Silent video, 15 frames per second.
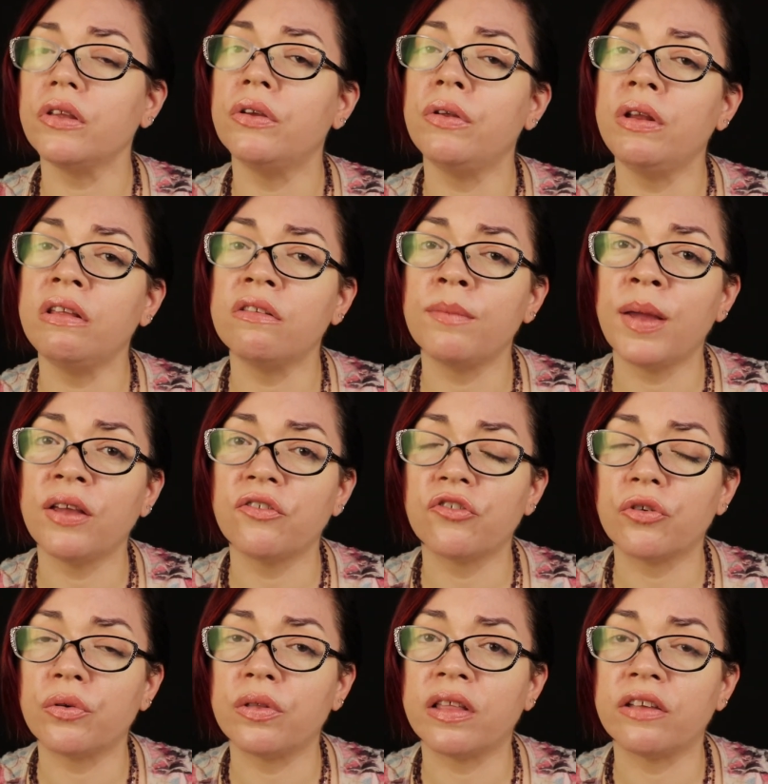You need to make
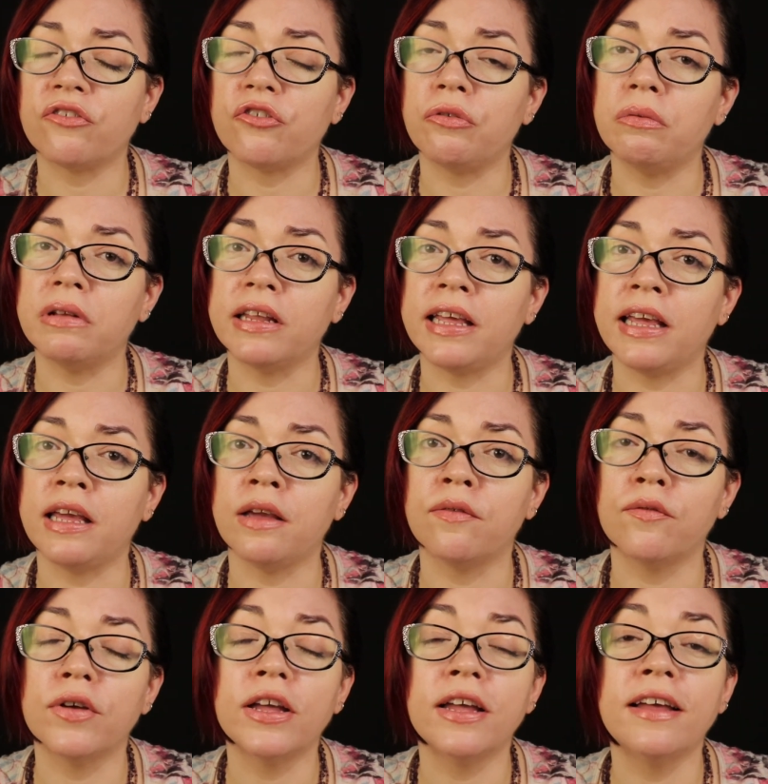sure that you
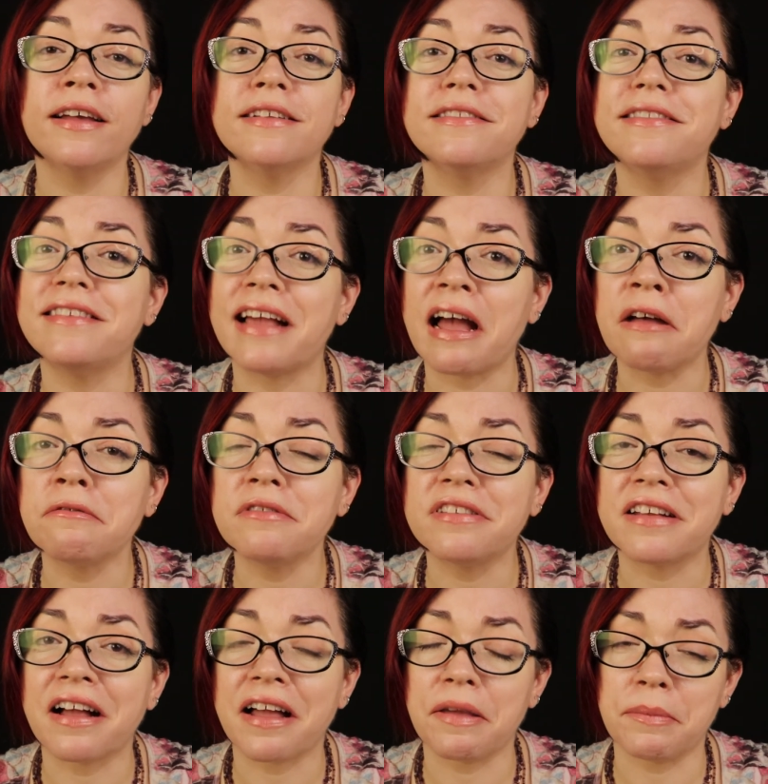leave
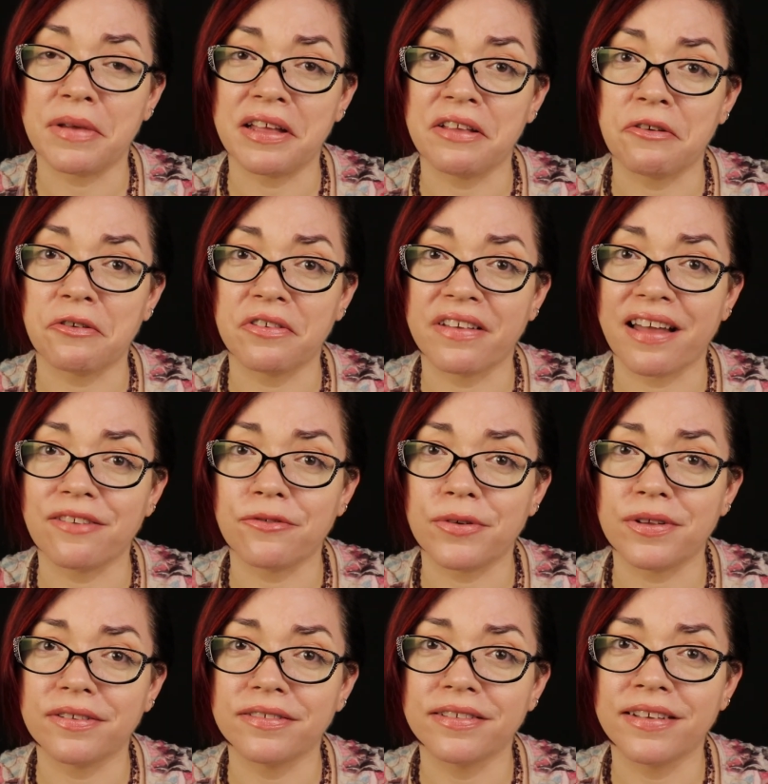downtime in your
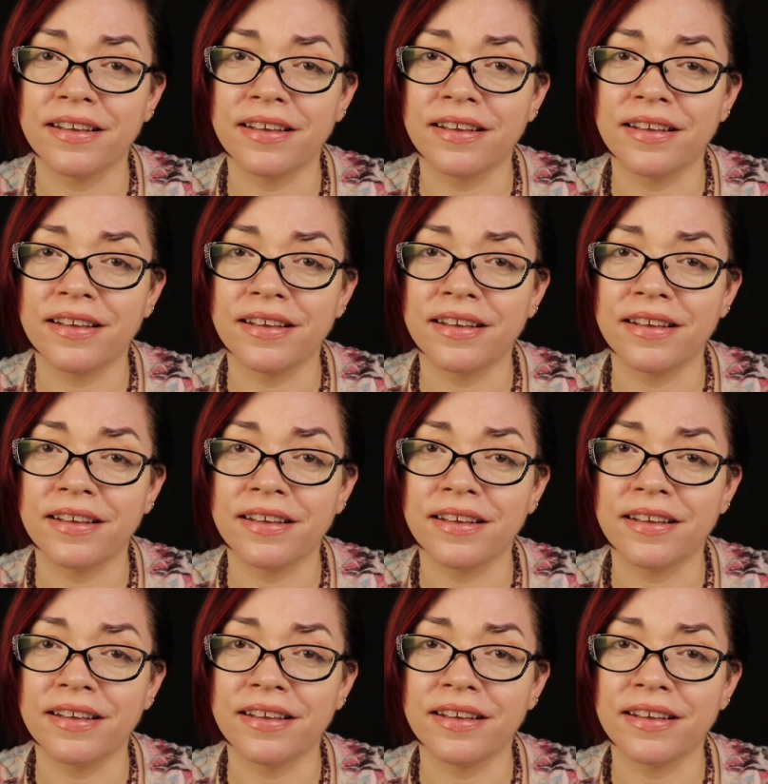schedule.